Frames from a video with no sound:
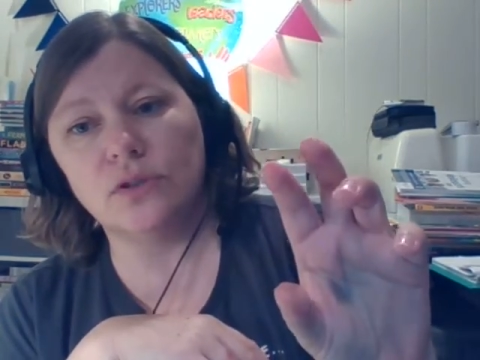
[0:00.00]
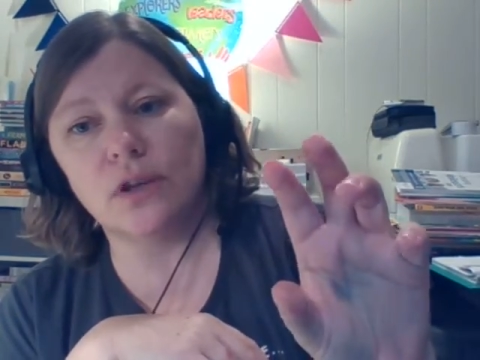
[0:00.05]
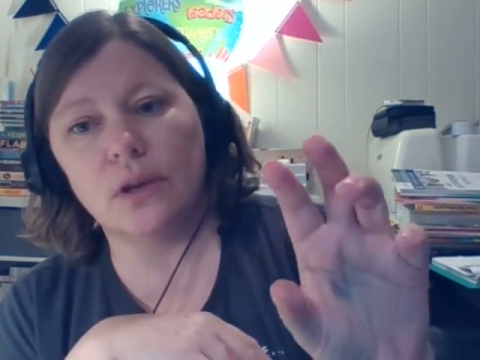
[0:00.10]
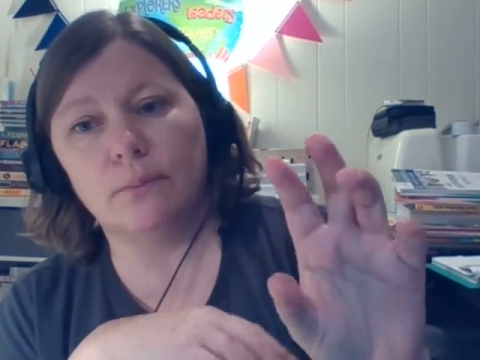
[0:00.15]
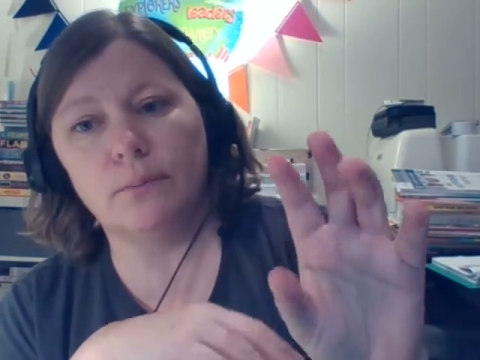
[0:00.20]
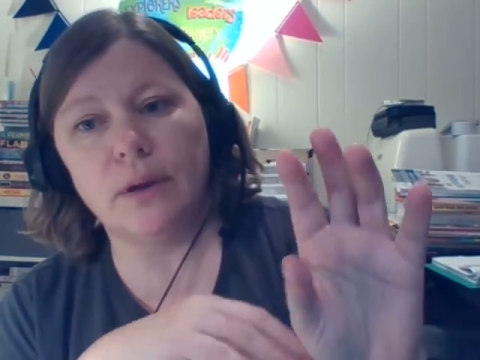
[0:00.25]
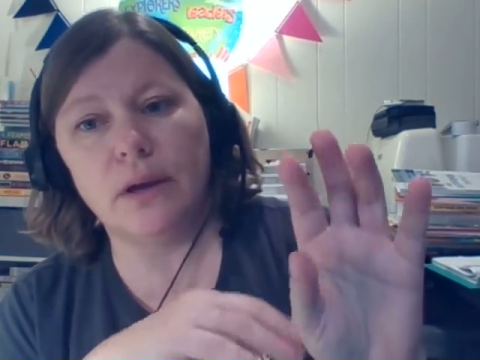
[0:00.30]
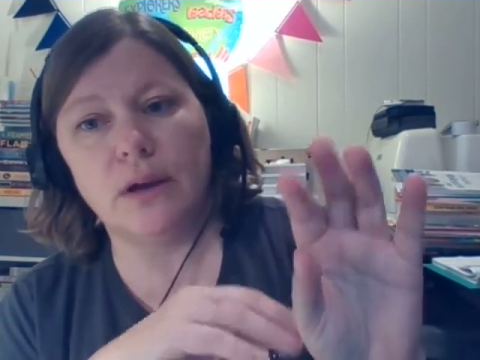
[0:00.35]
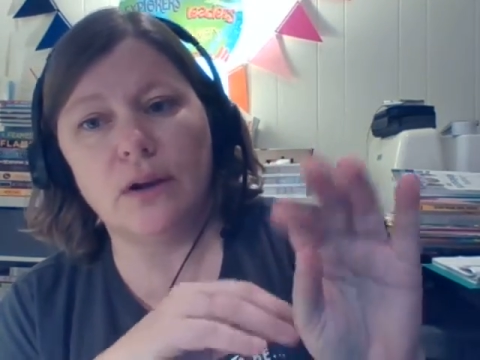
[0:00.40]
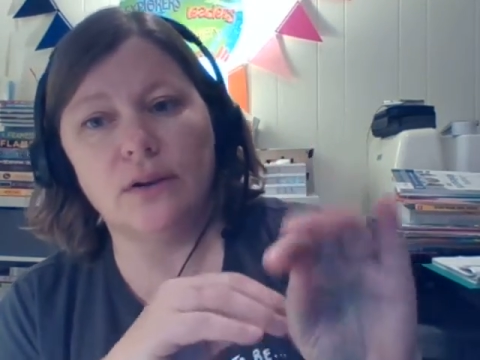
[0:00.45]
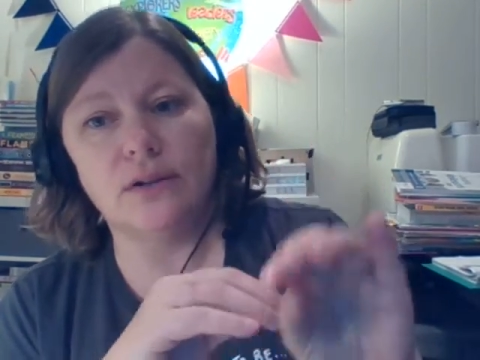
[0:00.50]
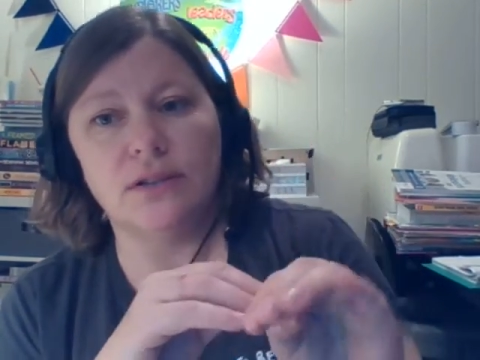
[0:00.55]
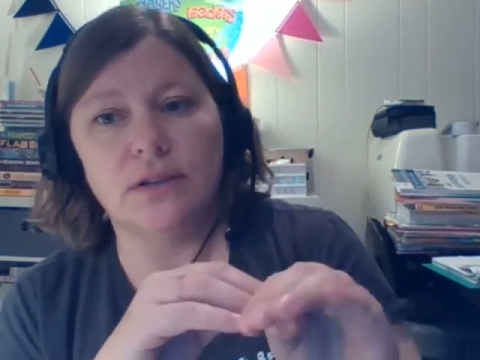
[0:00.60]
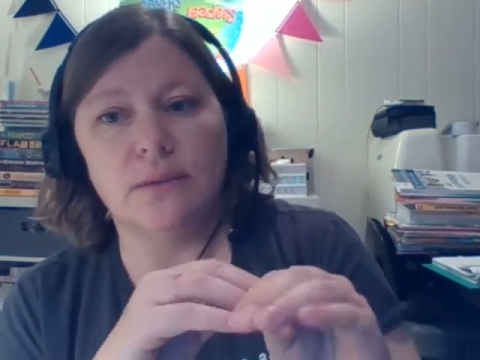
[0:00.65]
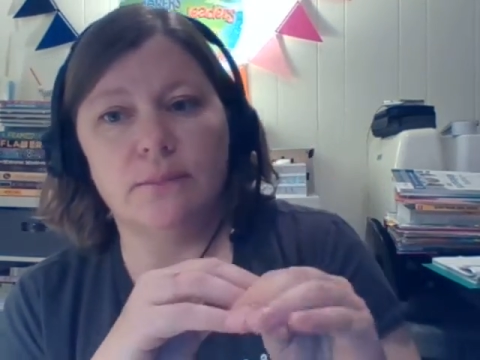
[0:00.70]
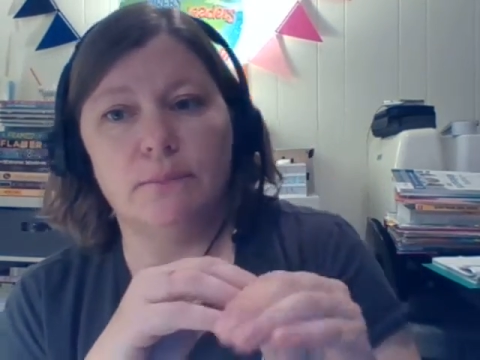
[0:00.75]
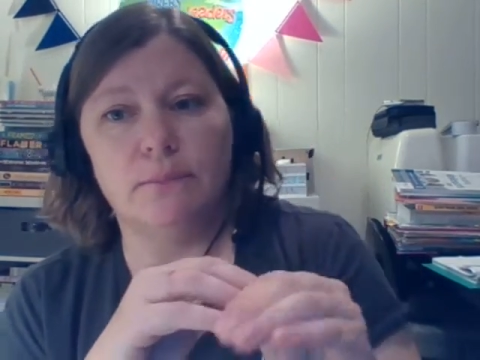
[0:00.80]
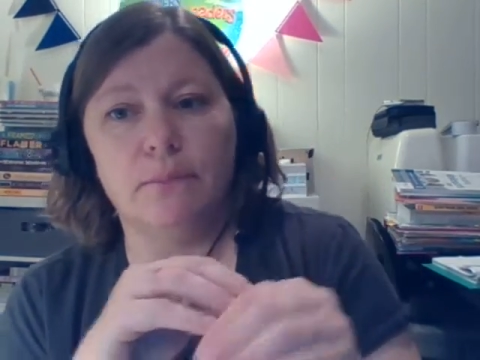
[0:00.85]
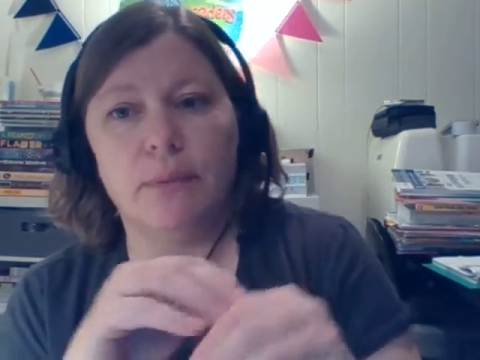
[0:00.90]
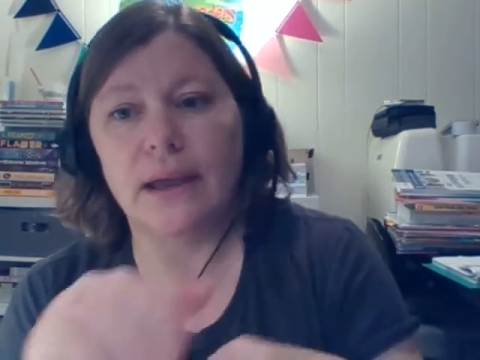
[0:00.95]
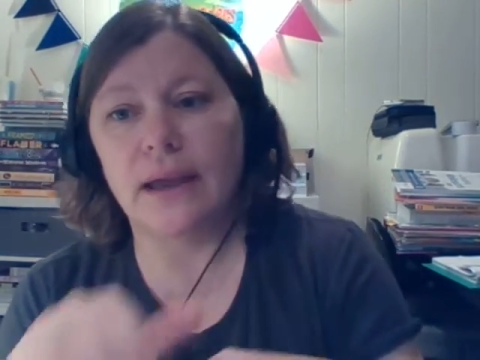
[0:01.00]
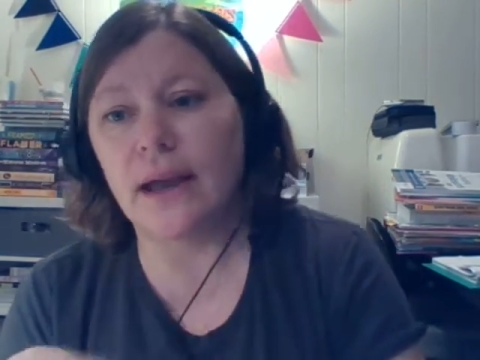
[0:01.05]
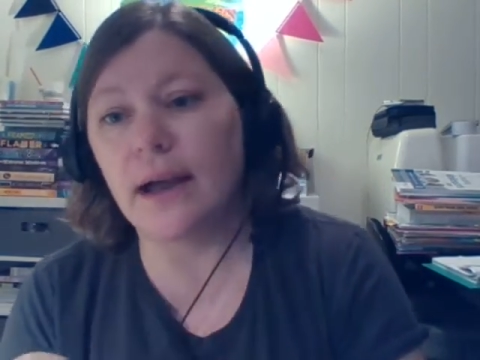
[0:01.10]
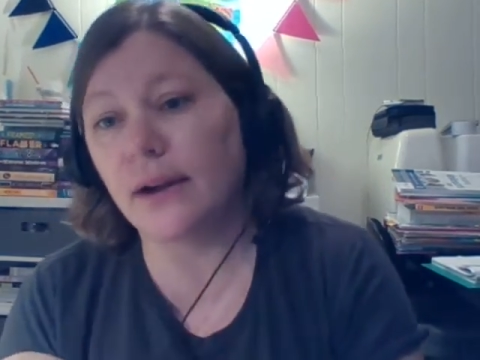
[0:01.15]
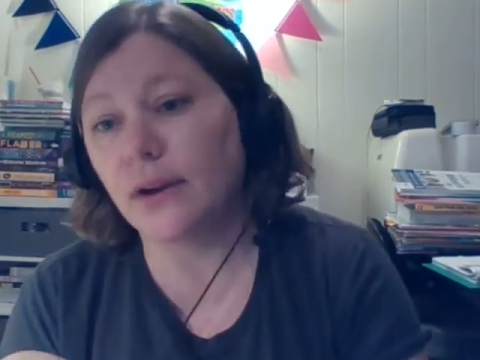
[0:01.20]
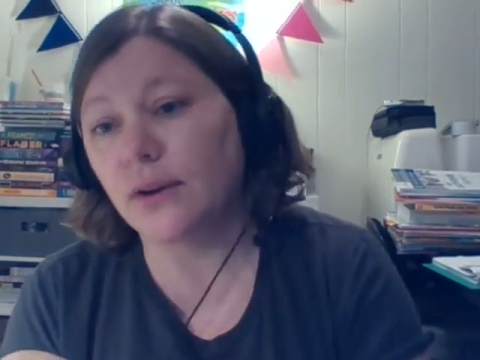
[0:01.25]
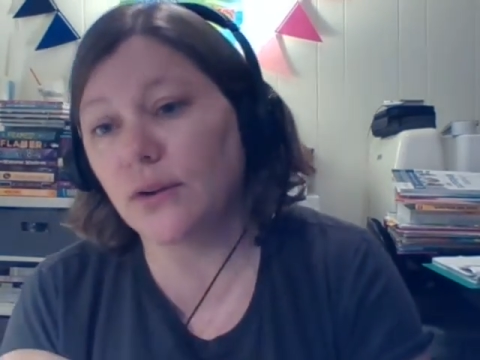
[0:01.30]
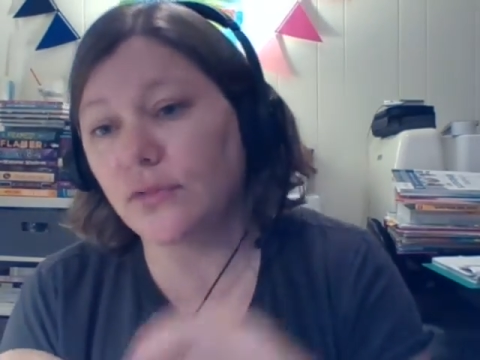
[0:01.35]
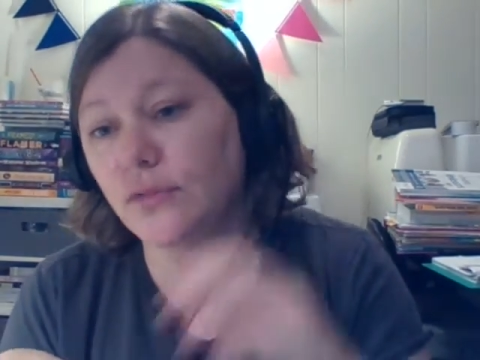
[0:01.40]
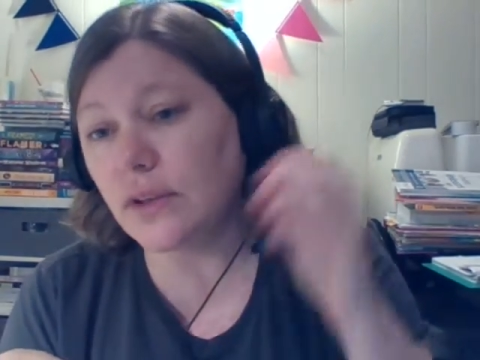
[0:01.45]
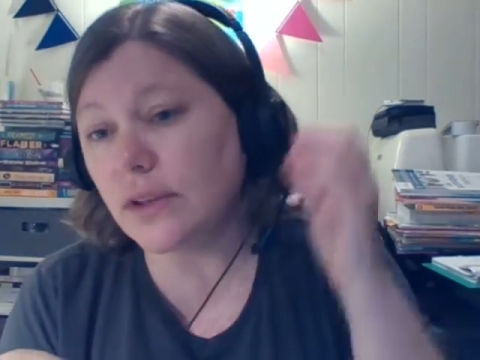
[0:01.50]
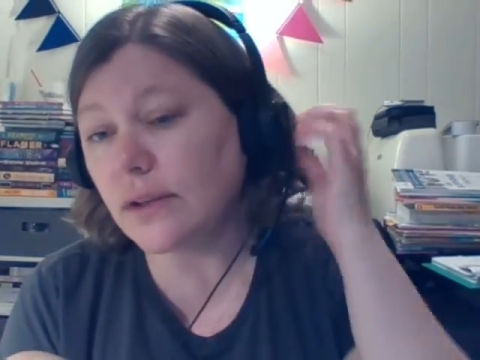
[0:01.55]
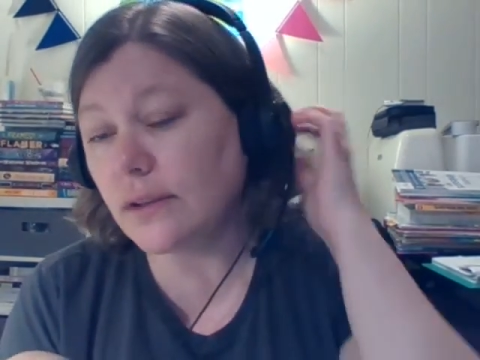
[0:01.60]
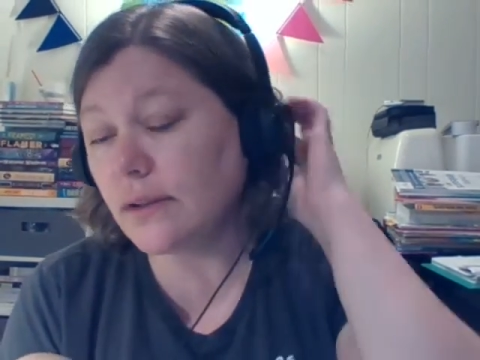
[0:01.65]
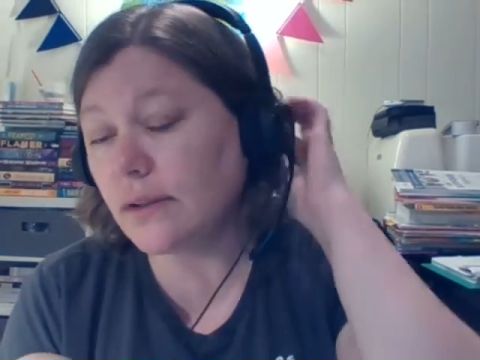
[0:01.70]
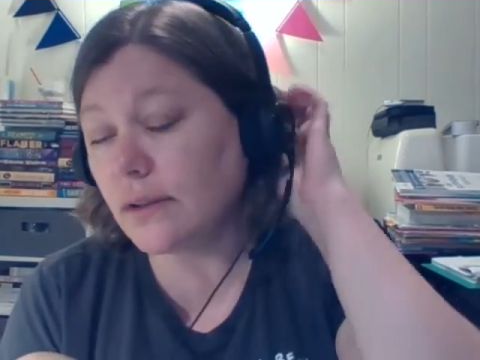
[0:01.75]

compared to biography.